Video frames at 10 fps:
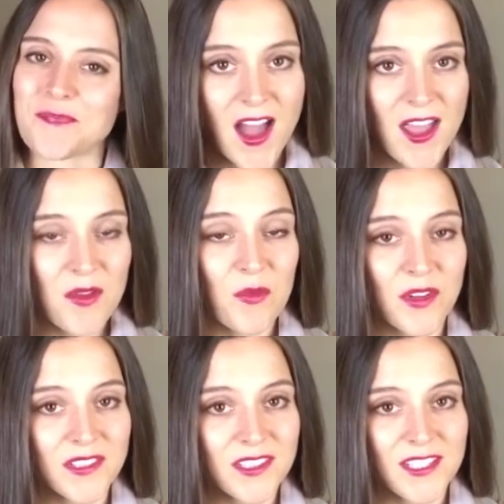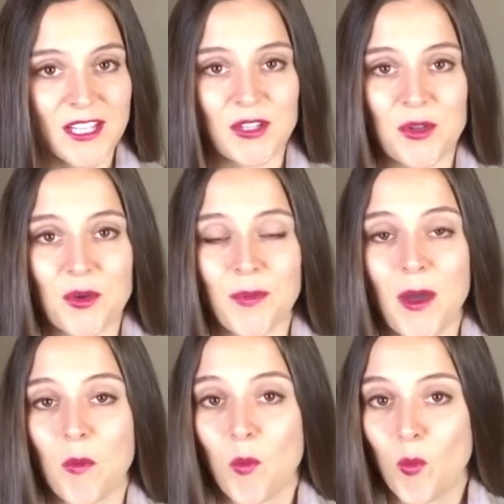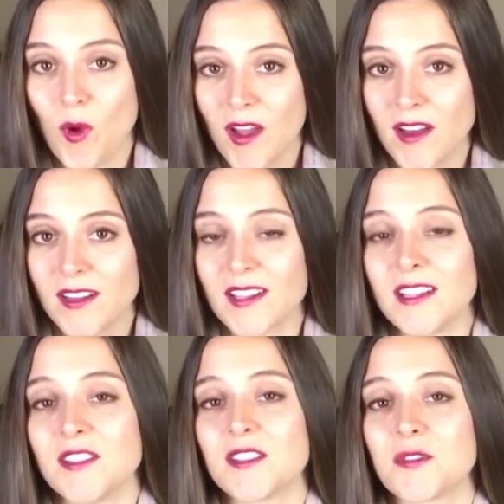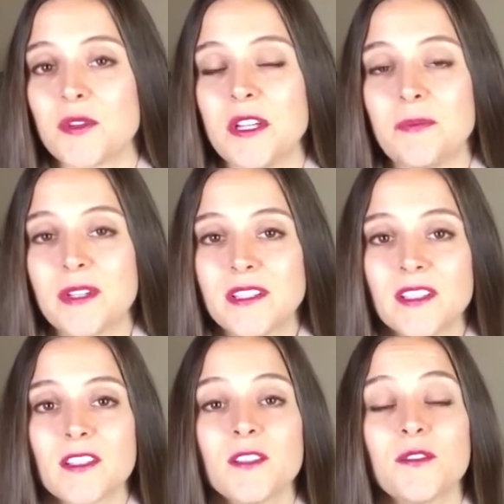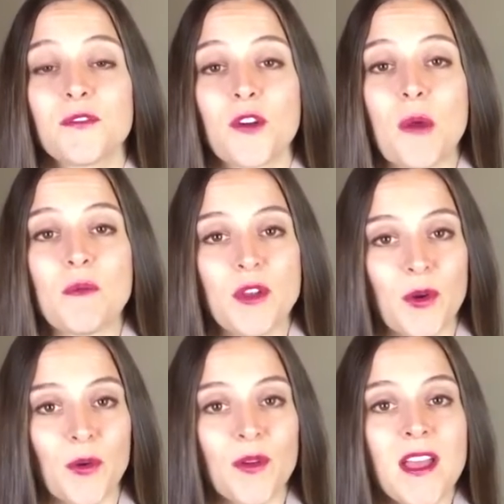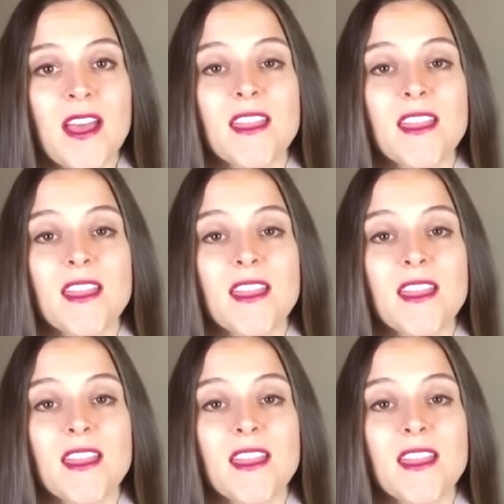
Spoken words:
I want to tell you about one industry in particular from Lyon